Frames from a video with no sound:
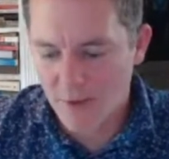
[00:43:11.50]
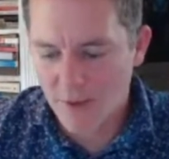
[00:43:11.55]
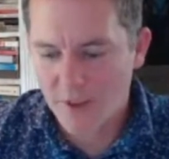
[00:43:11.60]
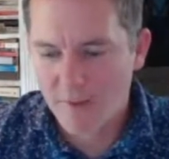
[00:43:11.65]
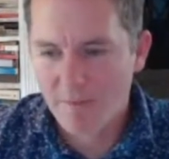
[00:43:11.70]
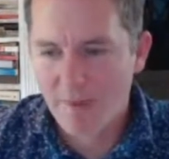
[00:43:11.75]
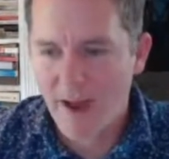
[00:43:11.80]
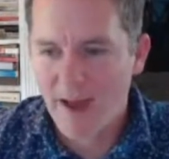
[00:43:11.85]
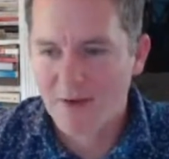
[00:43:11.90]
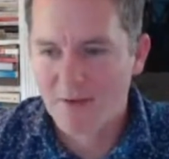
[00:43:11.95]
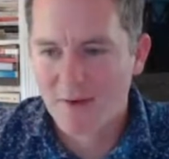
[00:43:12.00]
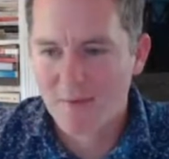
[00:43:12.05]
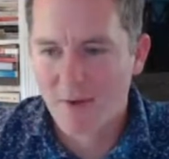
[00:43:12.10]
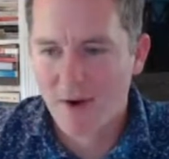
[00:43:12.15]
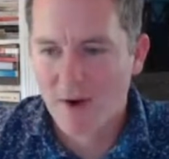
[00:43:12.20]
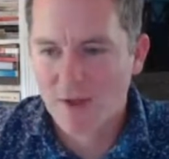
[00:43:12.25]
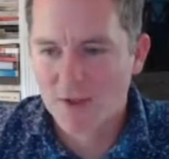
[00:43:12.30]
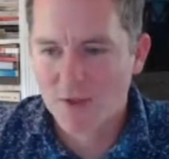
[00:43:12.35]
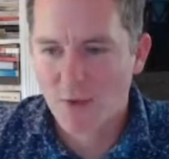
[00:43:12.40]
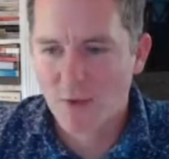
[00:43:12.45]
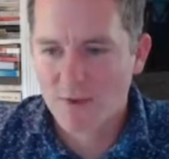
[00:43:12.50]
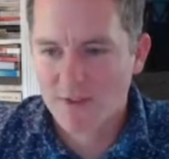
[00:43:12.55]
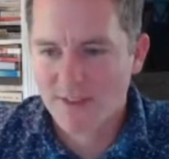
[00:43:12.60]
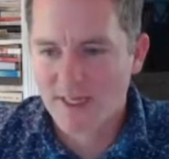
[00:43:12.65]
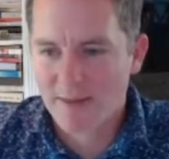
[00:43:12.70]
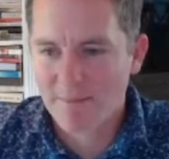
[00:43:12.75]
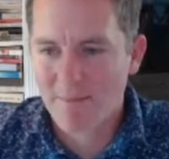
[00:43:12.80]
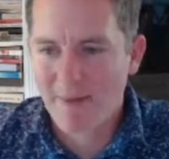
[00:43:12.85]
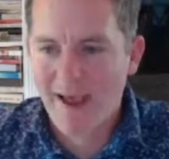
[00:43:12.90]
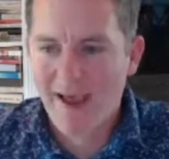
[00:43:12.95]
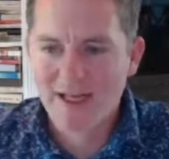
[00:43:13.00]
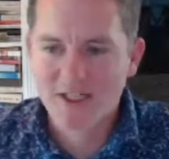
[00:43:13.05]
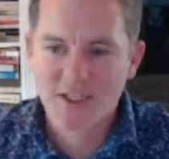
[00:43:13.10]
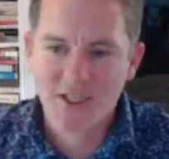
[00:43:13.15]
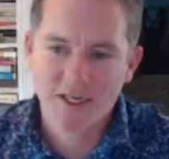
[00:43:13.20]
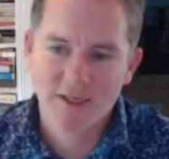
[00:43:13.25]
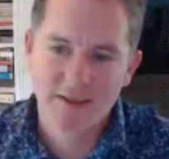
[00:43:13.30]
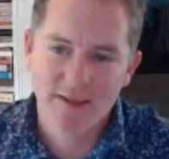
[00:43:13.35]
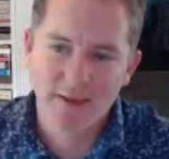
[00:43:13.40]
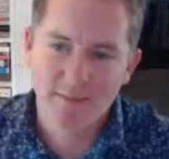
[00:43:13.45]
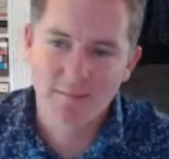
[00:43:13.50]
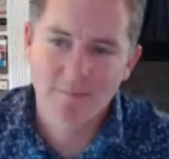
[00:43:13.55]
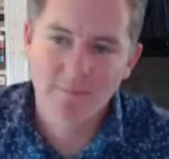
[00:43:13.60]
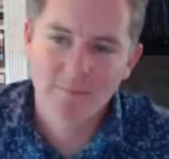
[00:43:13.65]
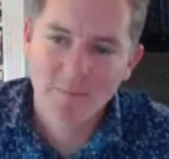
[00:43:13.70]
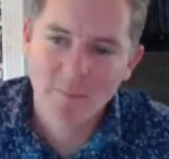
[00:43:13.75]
battery modules and matching them.